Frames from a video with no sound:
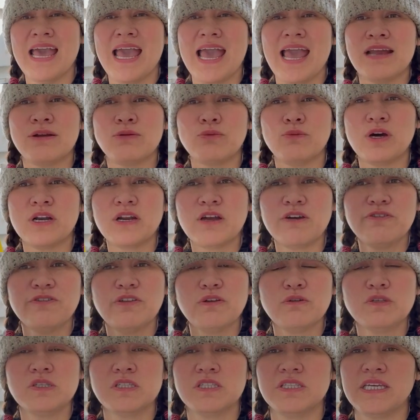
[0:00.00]
and one of
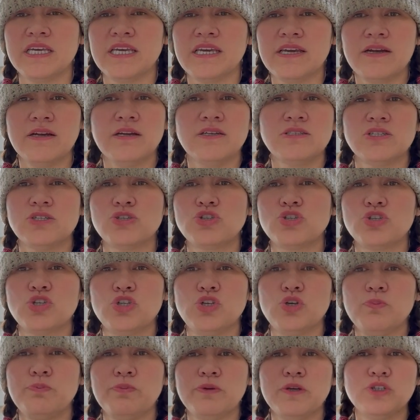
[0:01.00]
those stickers is
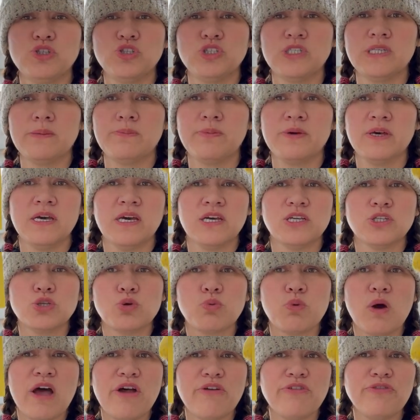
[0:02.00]
super cheap
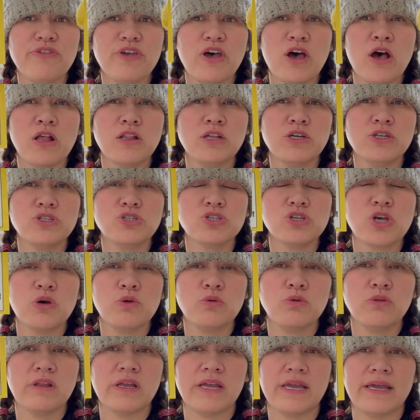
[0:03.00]
$12
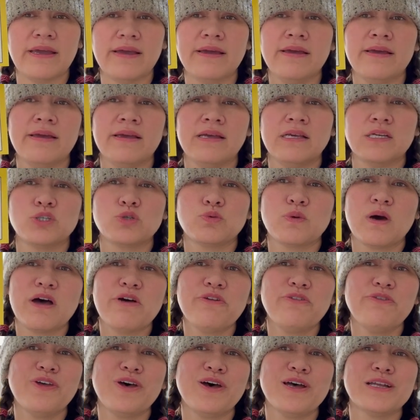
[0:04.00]
only.
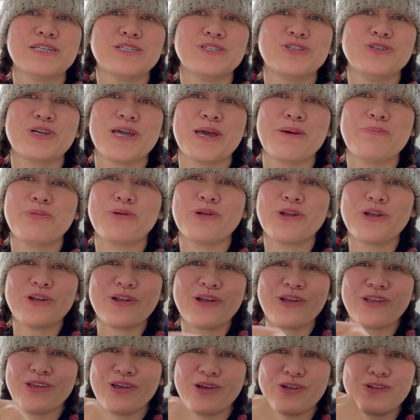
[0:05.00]
$12. You can put it
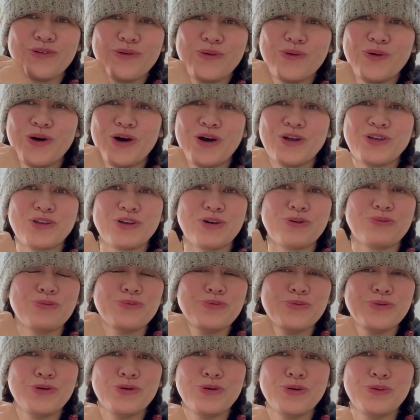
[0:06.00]
on your door, on your
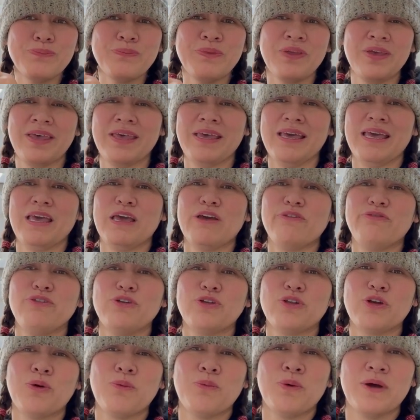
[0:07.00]
room, if you
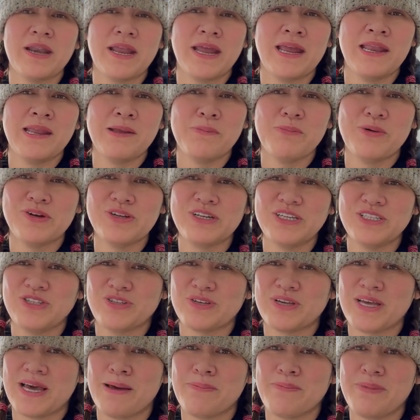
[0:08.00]
don't want anybody to
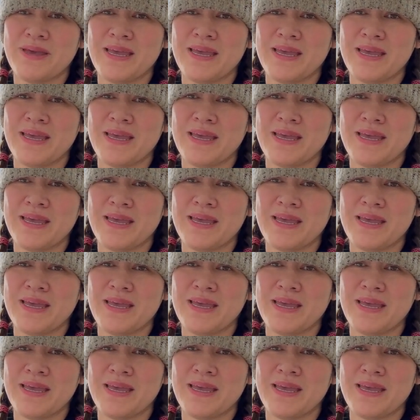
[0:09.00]
come